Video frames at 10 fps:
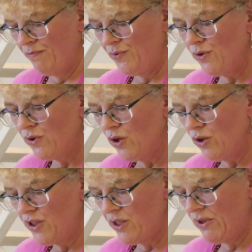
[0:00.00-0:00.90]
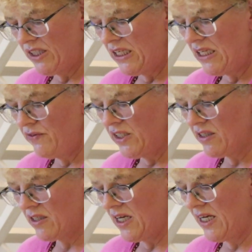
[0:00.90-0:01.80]
Pure gold is when the evening
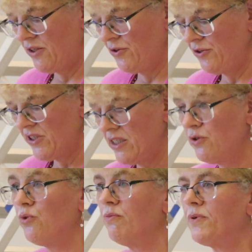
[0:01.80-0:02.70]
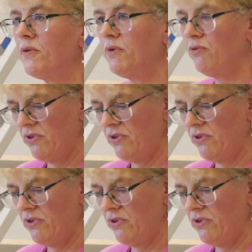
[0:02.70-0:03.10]
sky turns into a purple